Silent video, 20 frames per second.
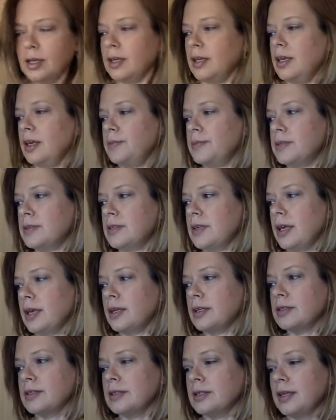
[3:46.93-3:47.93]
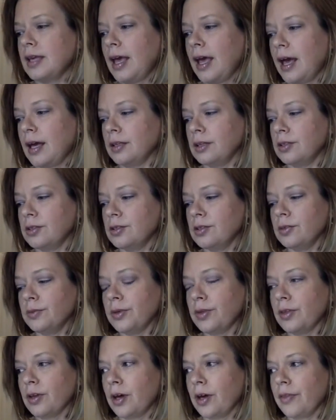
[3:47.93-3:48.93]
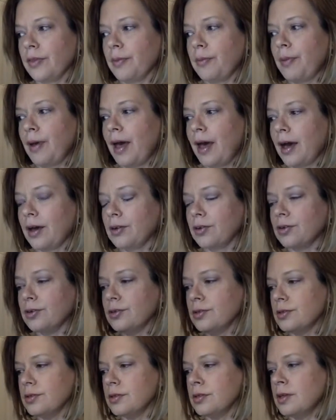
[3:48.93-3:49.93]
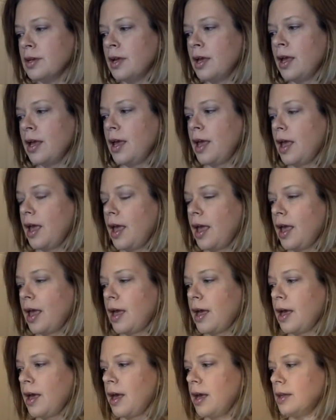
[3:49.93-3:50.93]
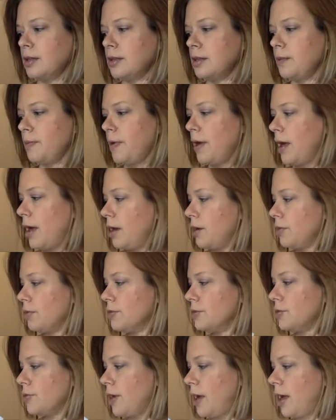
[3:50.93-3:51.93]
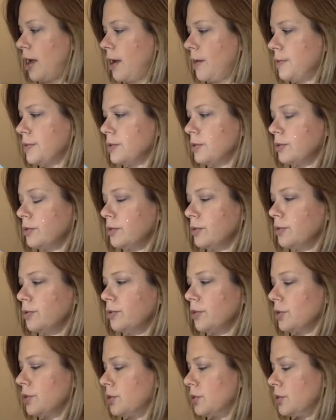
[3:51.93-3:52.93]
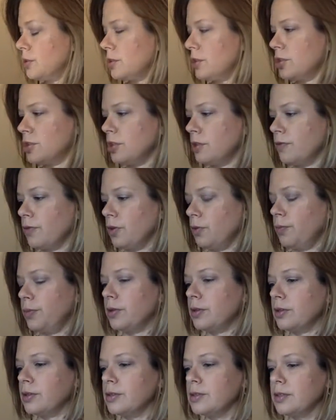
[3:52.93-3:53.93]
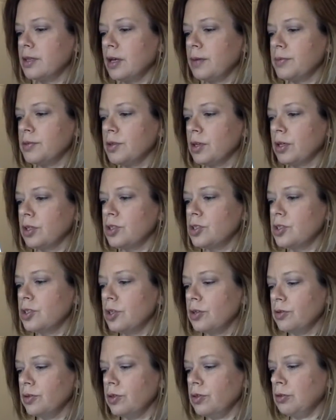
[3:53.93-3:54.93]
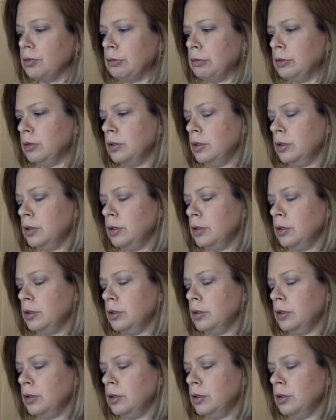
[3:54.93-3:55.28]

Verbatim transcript: Keepsakes calendar with all the patterns, and the patterns are absolutely gorgeous. I should have opened this up so I could show you,